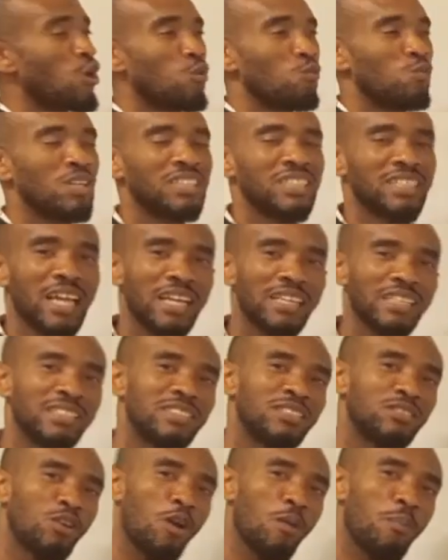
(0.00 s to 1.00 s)
which side is
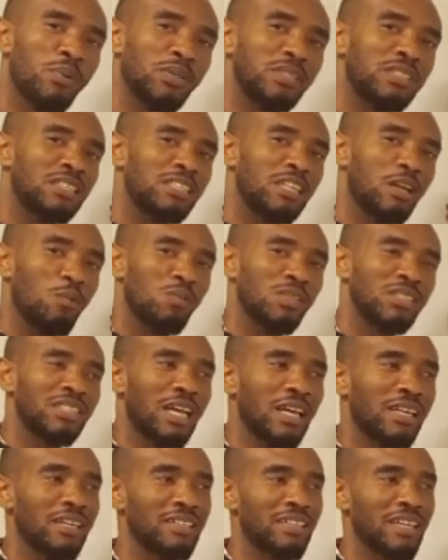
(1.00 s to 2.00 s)
the opposite and which
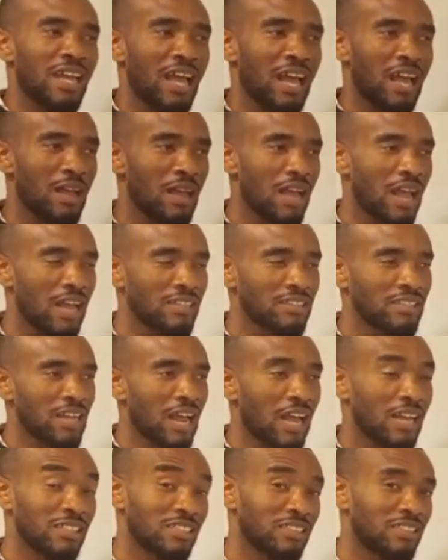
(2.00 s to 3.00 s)
side is the
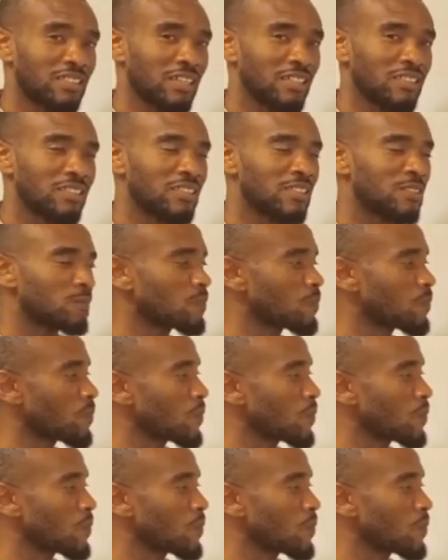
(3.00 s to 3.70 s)
adjacent.